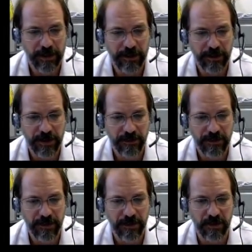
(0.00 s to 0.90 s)
We can
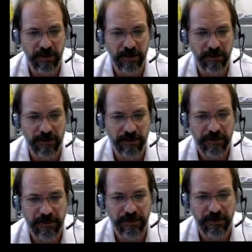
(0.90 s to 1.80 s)
shift the
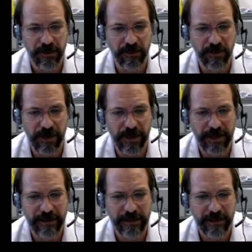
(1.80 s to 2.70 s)
curve to the
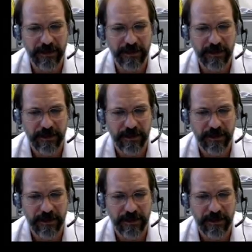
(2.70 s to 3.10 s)
right.